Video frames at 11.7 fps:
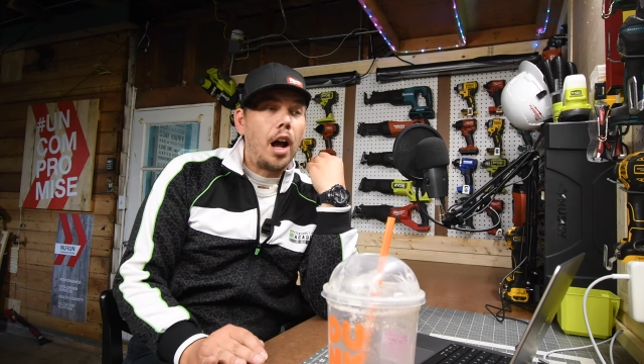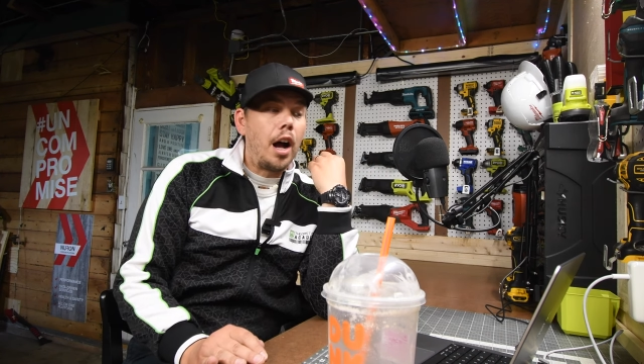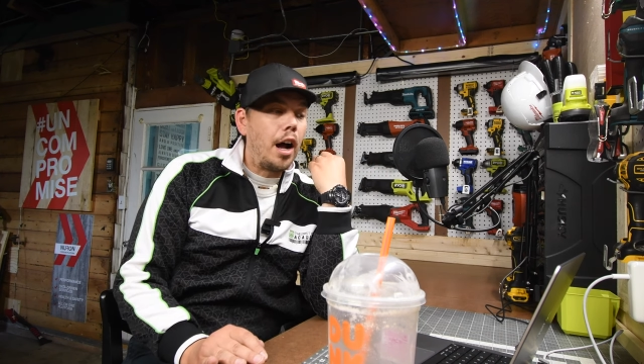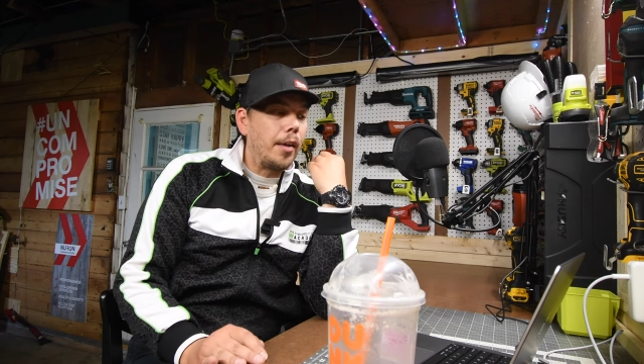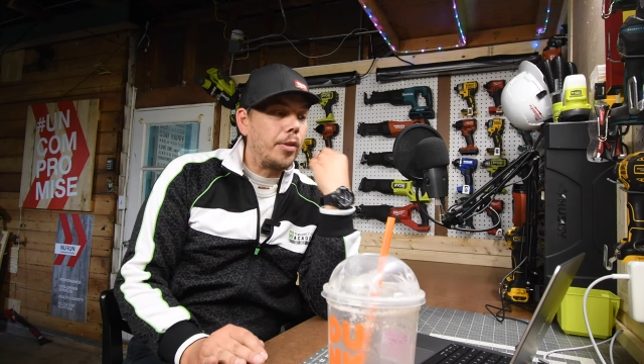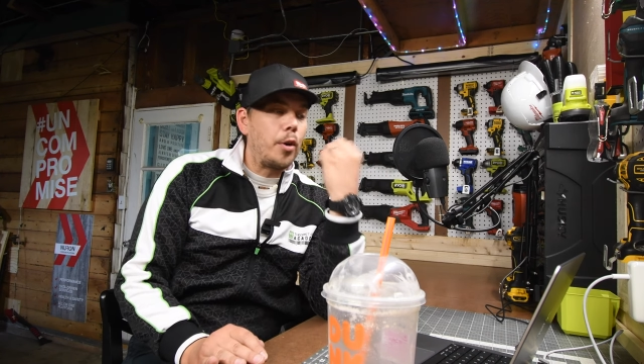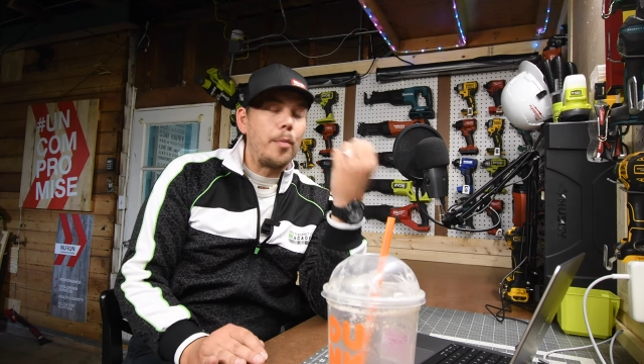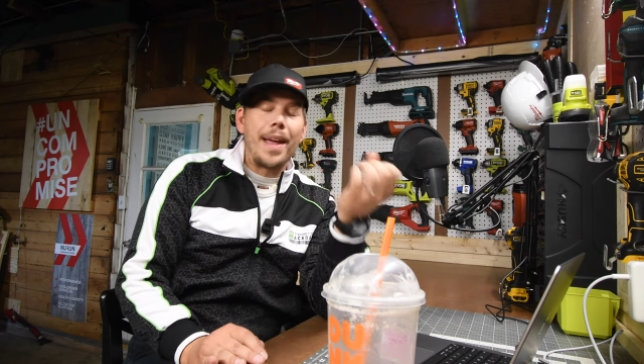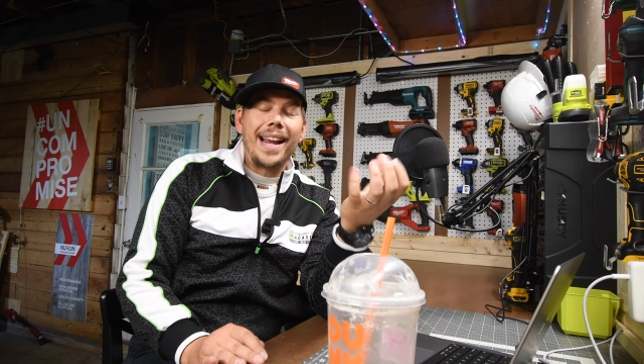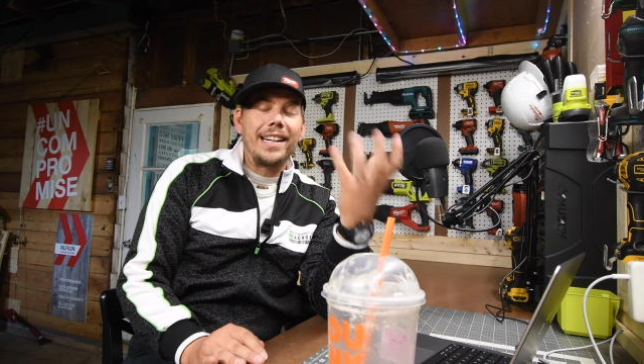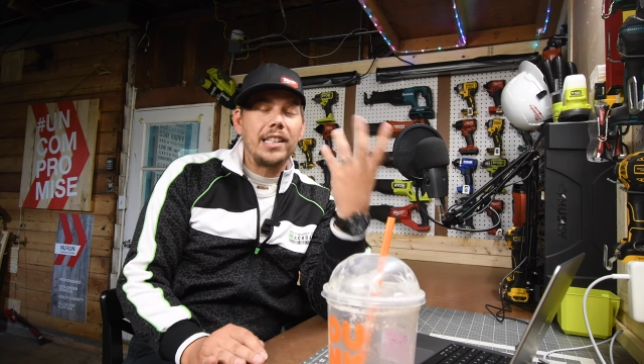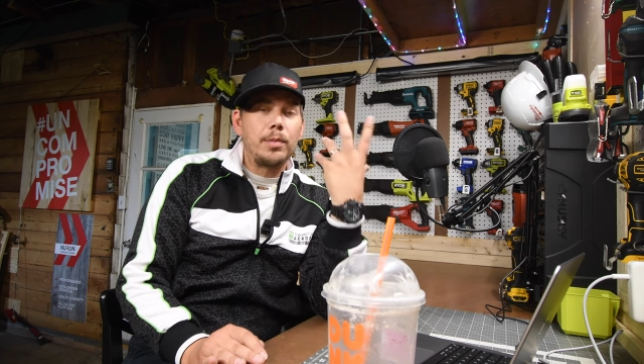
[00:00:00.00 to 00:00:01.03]
uh, their
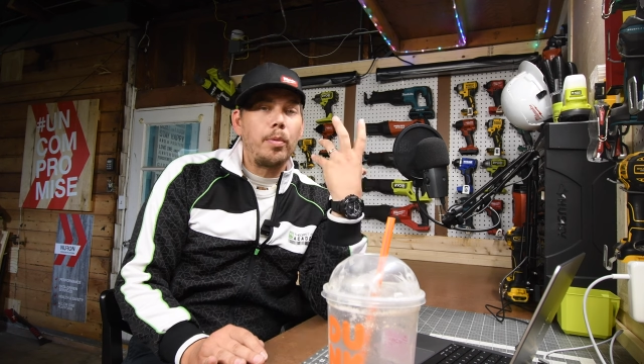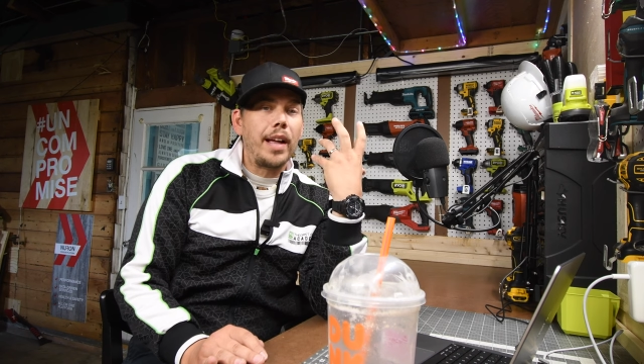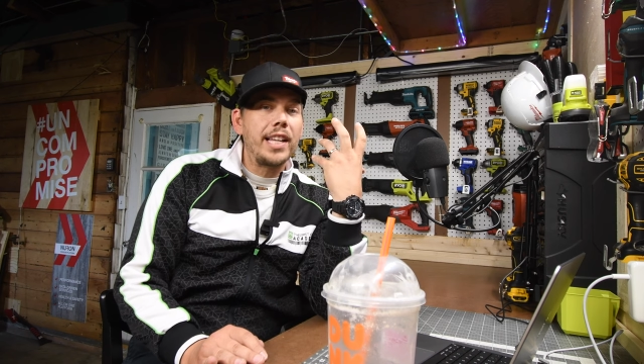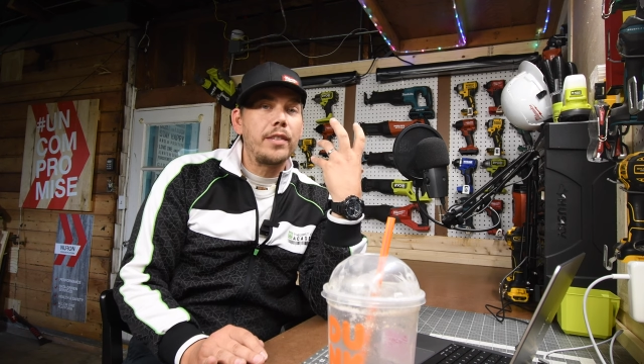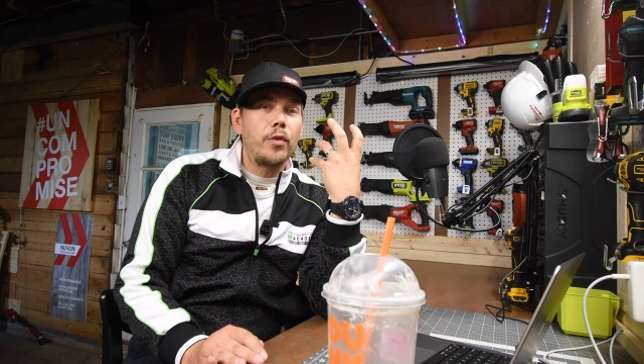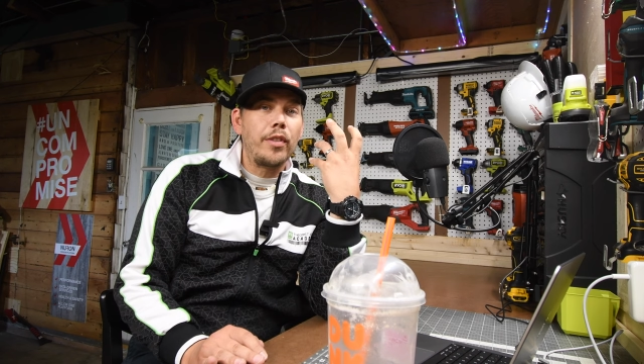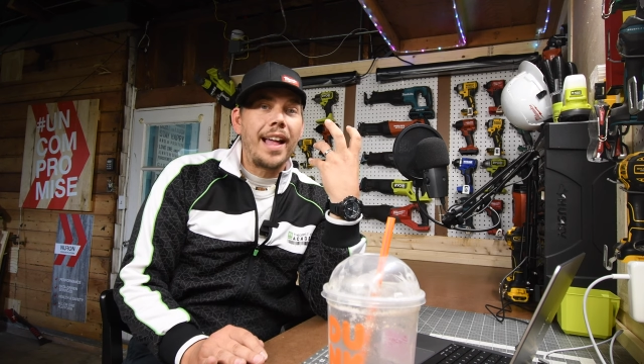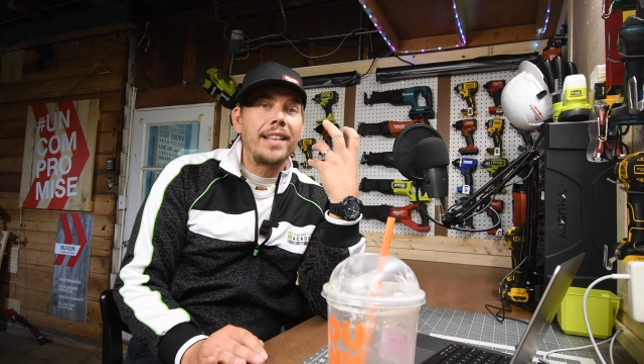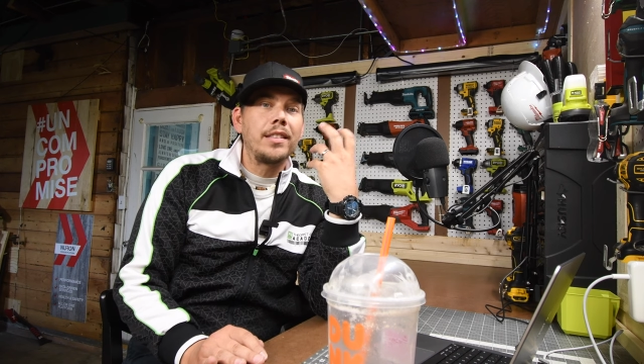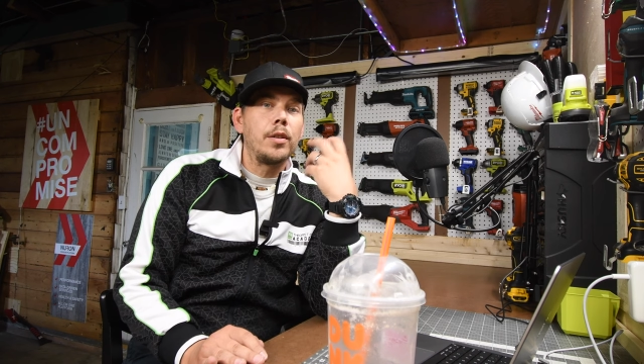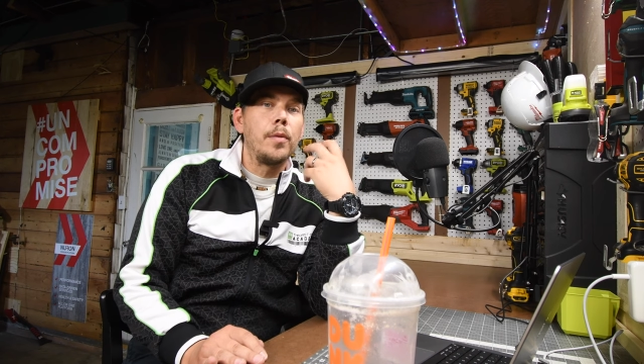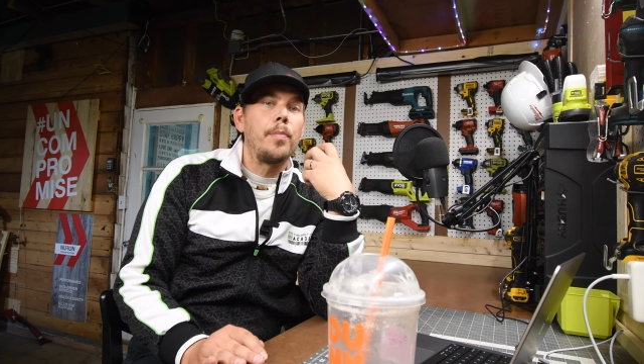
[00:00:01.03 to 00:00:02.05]
main displays for
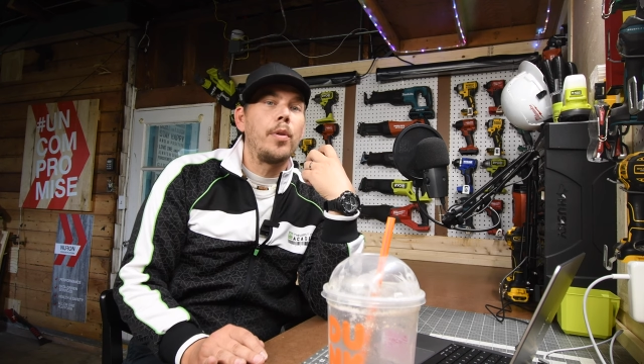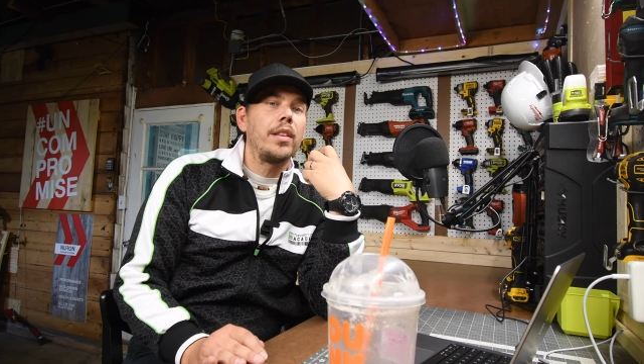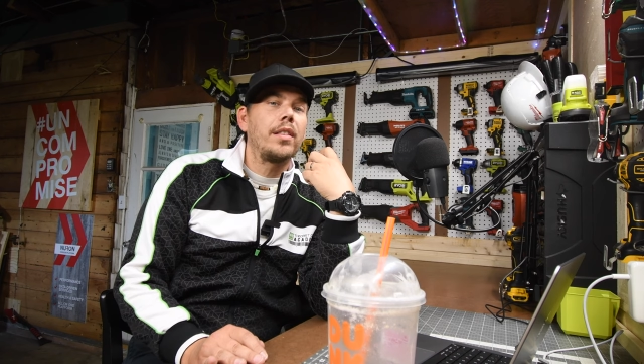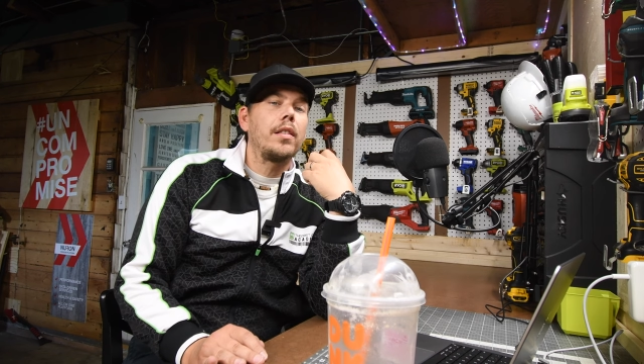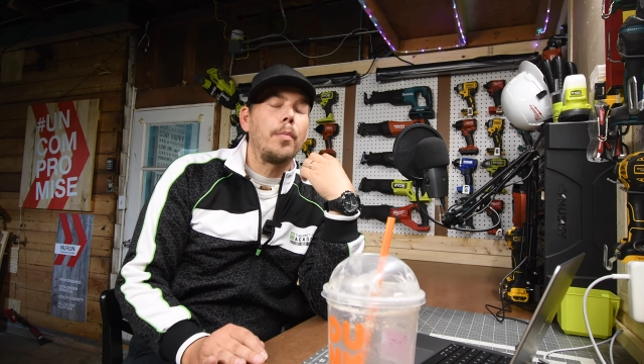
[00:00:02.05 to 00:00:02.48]
that to put